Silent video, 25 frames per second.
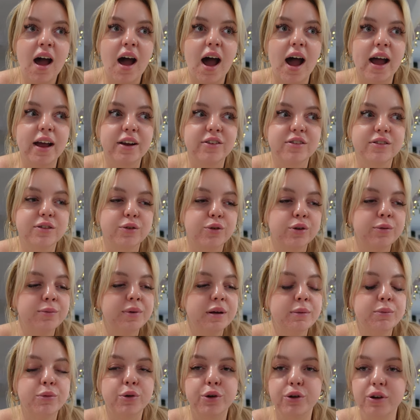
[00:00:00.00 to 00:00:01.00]
I just couldn't
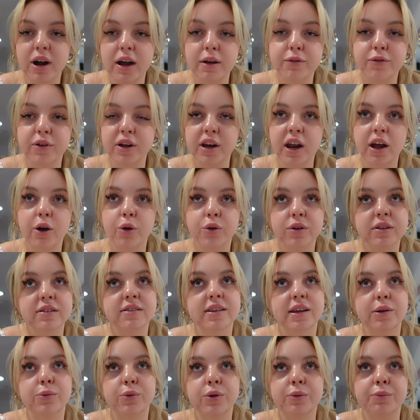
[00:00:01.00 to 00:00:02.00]
be more grateful, and I
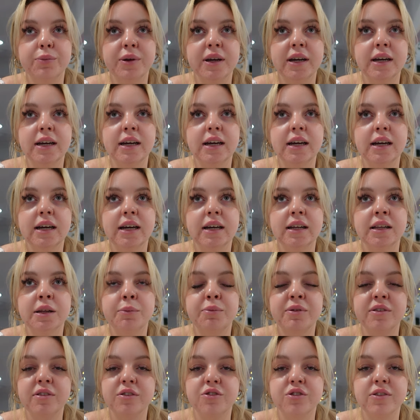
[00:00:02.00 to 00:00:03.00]
honestly wouldn't be in the
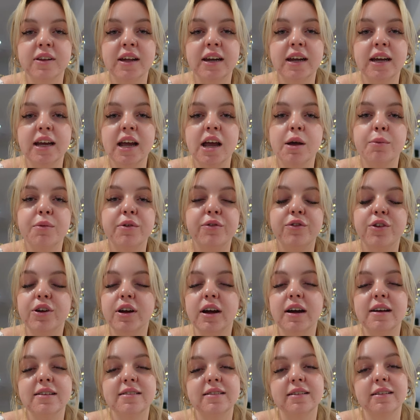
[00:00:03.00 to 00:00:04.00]
position that I am if you
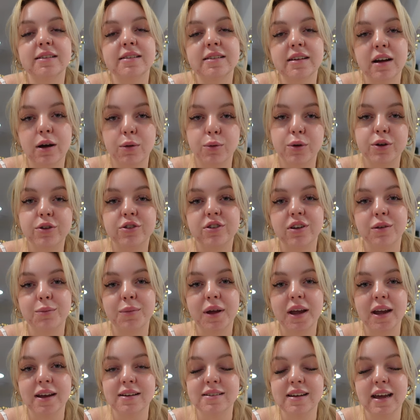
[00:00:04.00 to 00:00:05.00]
guys didn't start watching
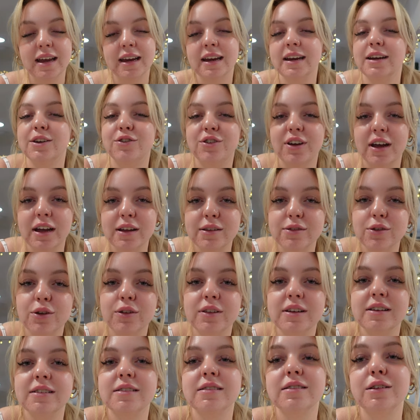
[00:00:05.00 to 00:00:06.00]
me and taking a chance on
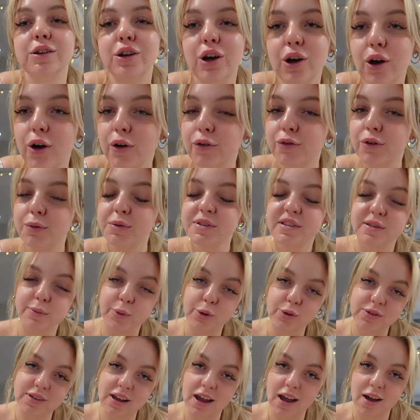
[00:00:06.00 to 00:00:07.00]
this girl from a
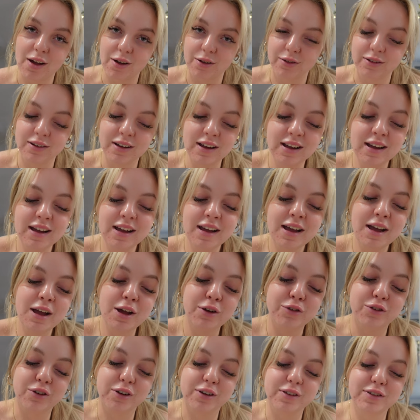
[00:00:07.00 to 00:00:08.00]
small town,
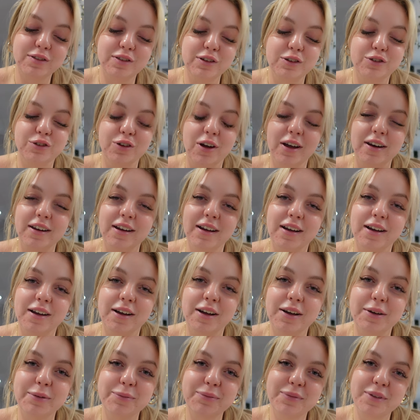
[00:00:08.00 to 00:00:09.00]
just trying
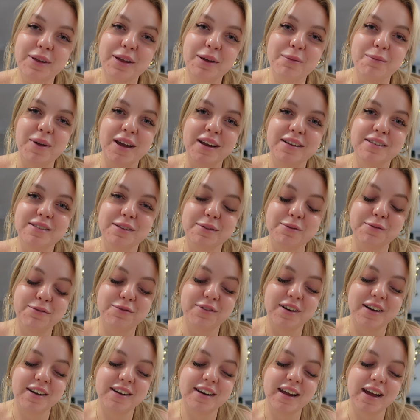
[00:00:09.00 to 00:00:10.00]
to make some
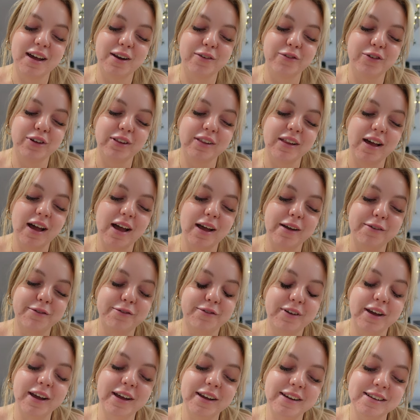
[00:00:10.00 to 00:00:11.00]
fun out of her
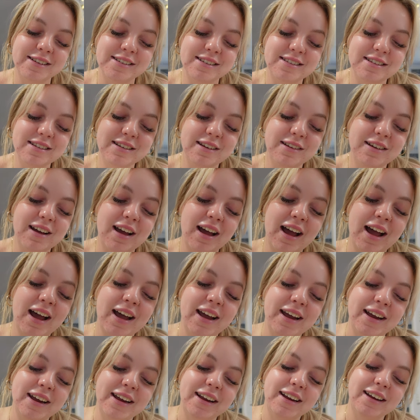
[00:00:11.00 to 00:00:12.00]
life. And
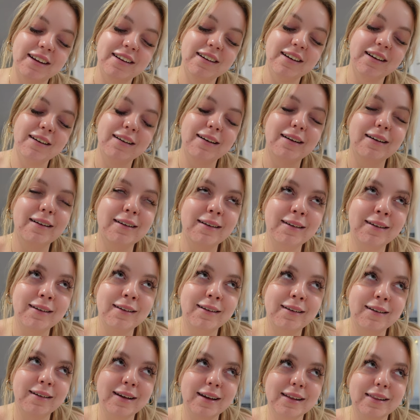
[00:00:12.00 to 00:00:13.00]
I
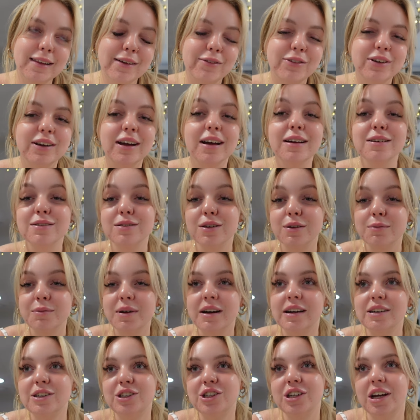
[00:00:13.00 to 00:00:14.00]
love you guys so
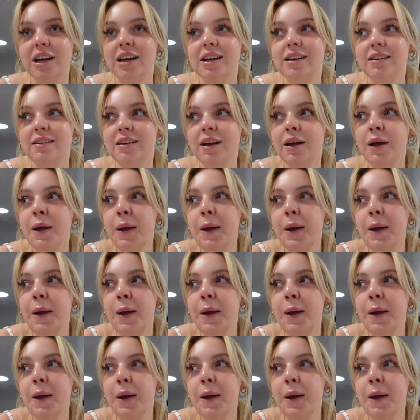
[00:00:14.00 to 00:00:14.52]
much, and